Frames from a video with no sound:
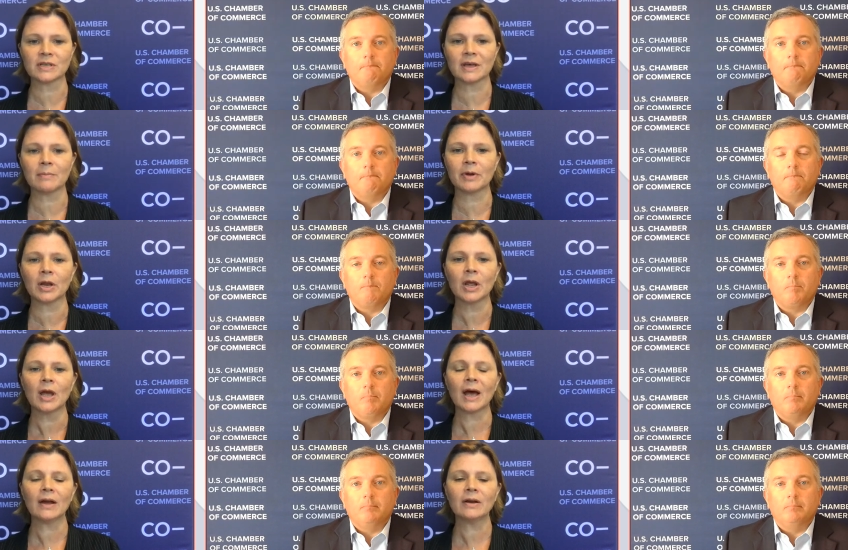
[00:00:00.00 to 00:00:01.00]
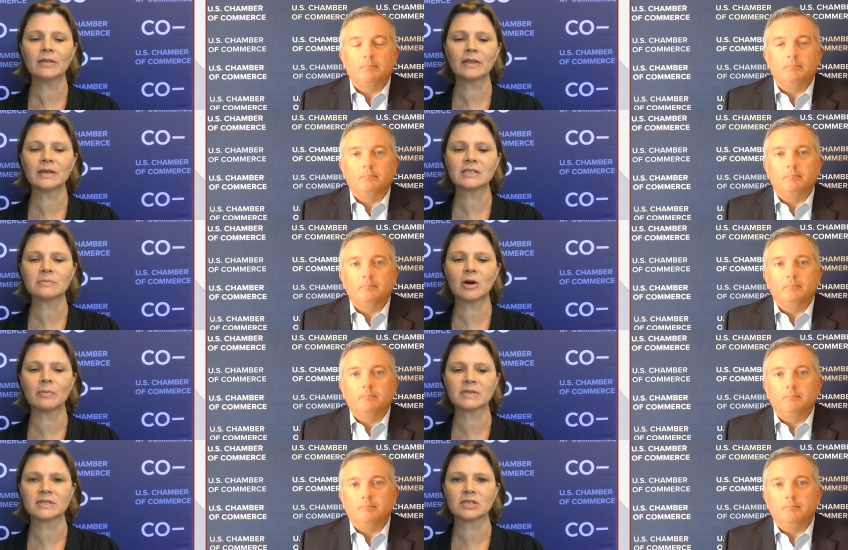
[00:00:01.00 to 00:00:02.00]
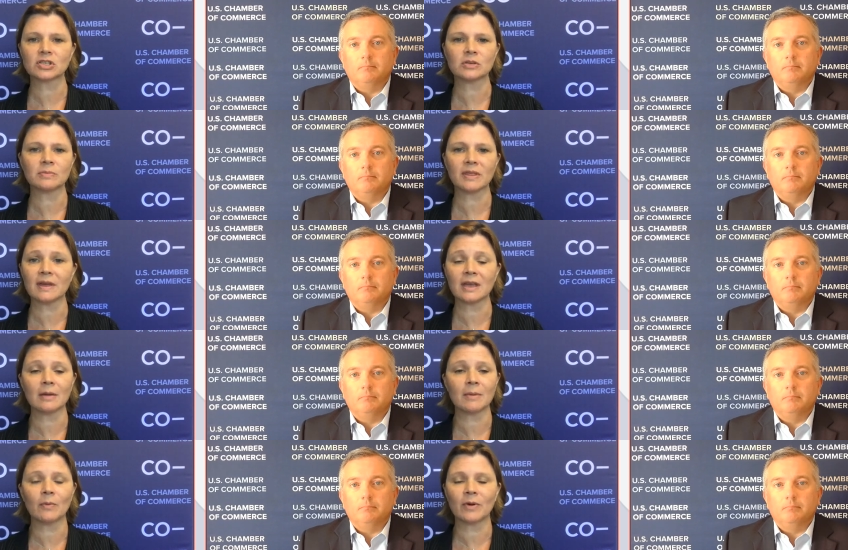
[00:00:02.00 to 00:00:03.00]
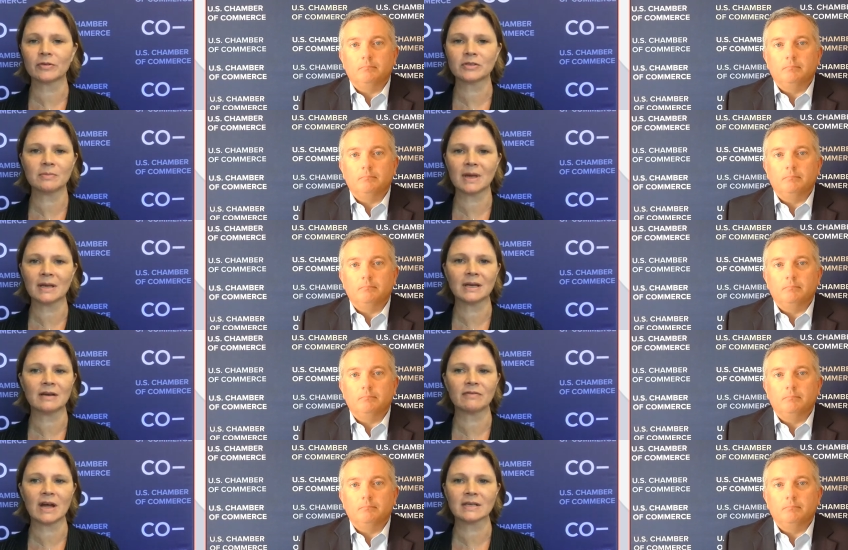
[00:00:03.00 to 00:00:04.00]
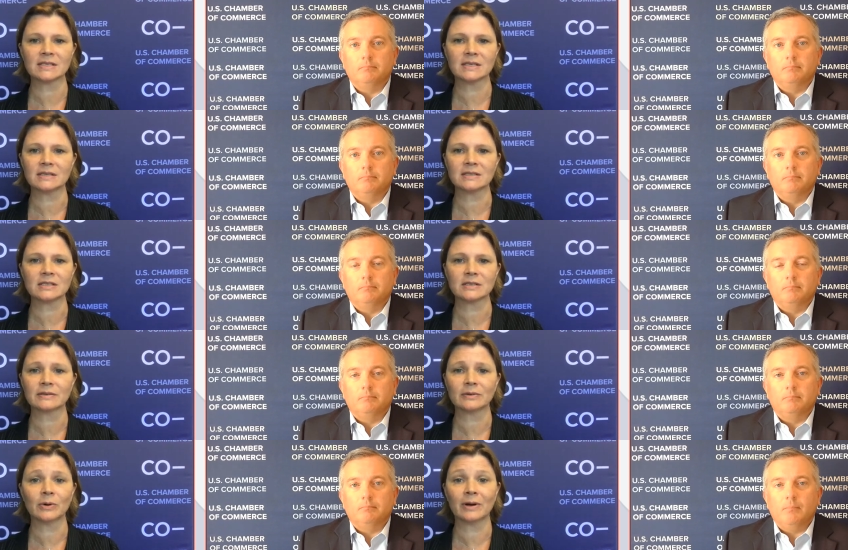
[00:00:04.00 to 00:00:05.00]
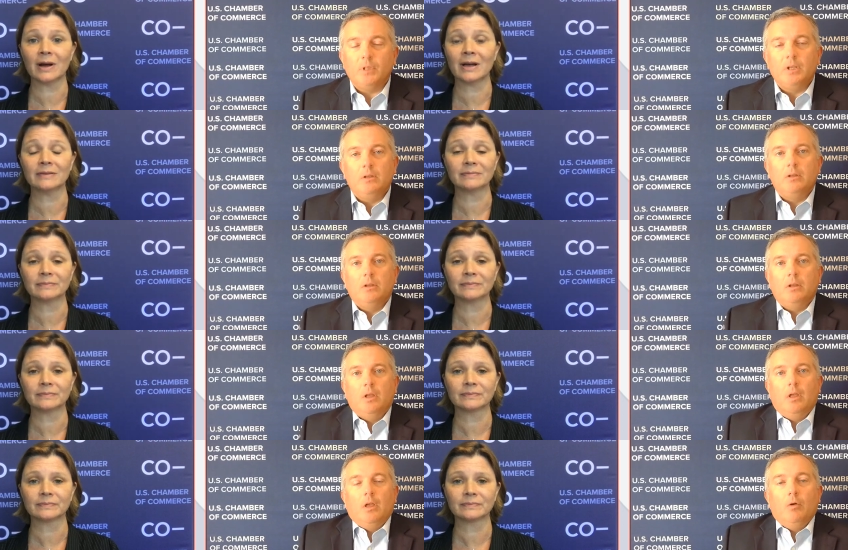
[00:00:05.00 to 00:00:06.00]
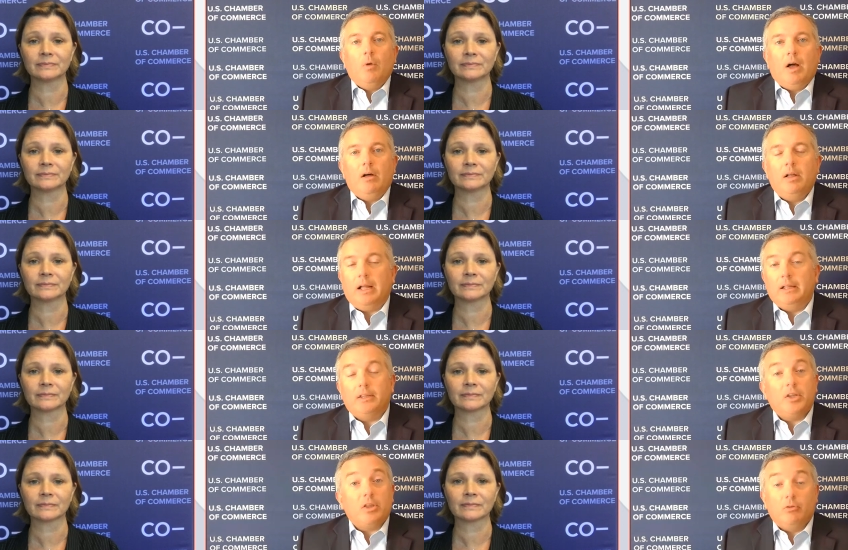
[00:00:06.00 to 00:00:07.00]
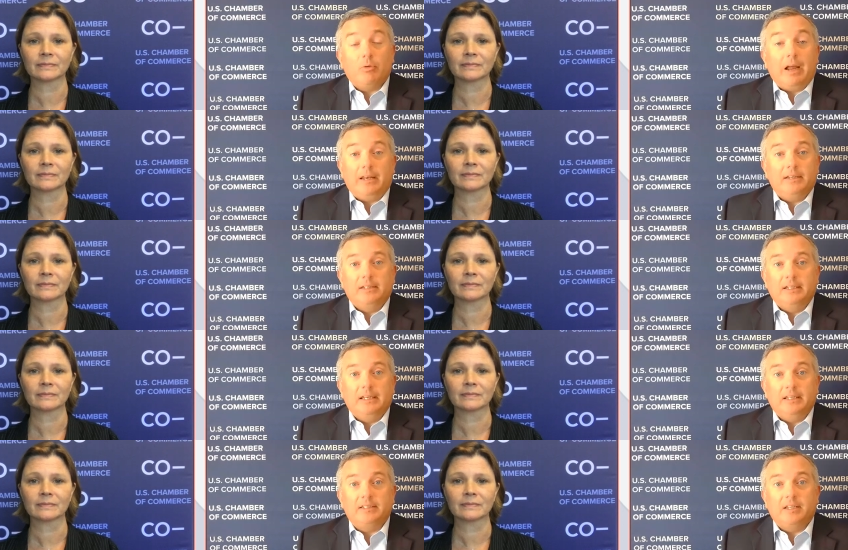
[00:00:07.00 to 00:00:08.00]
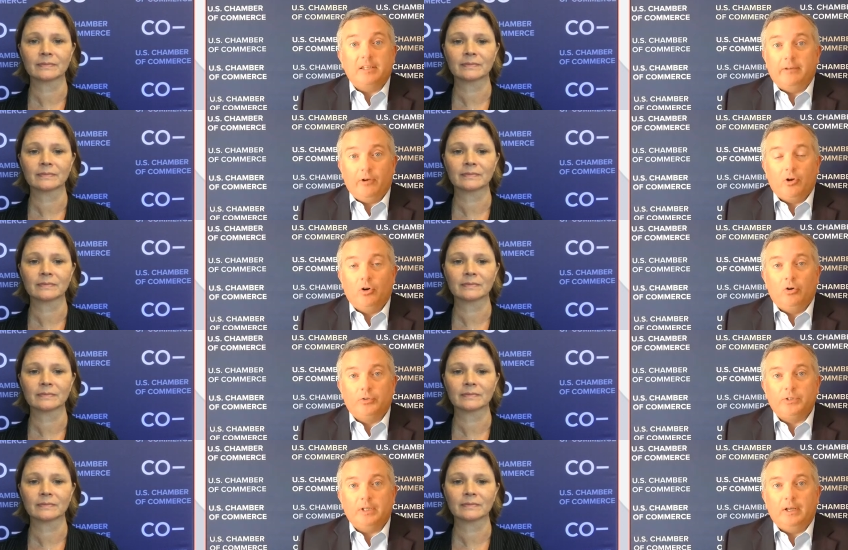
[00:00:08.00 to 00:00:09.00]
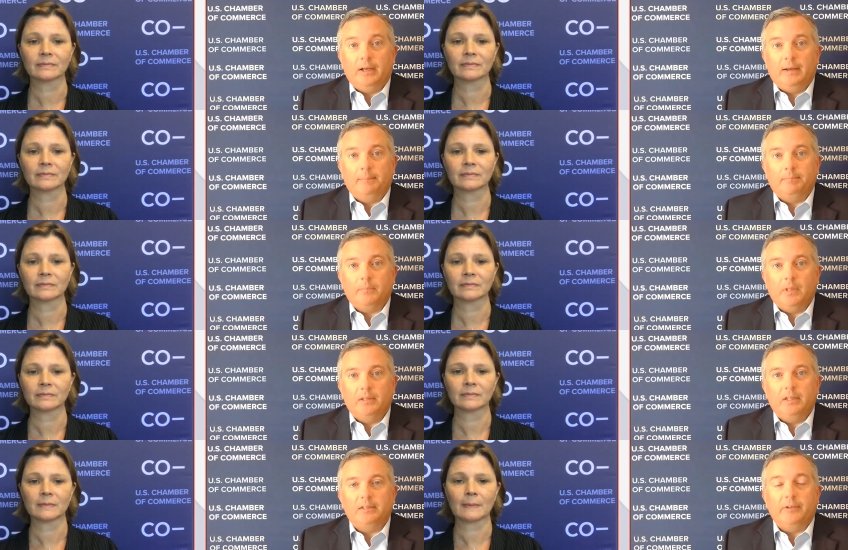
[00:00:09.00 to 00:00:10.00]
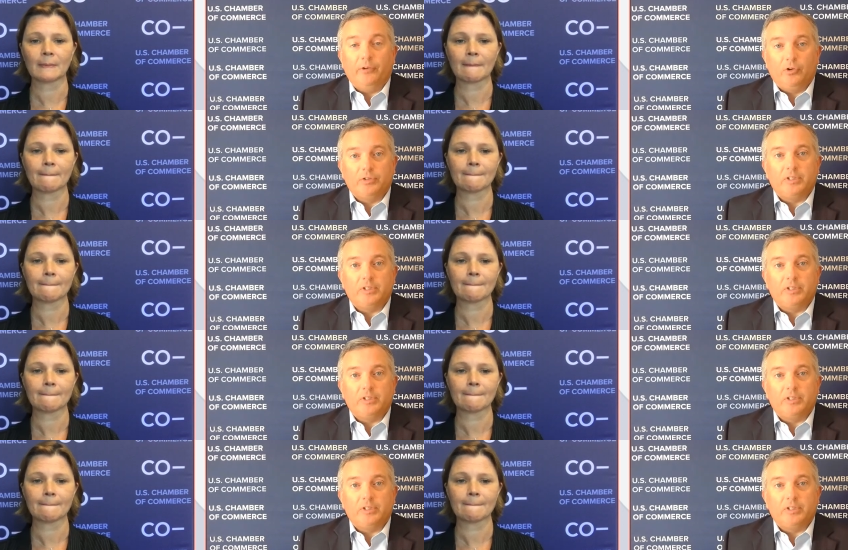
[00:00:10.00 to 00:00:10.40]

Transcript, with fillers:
Speaker 1: them. But how do you think small businesses should be thinking about whether to mandate vaccines or not?
Speaker 2: Well, you're right. It, it is a difficult, um, a difficult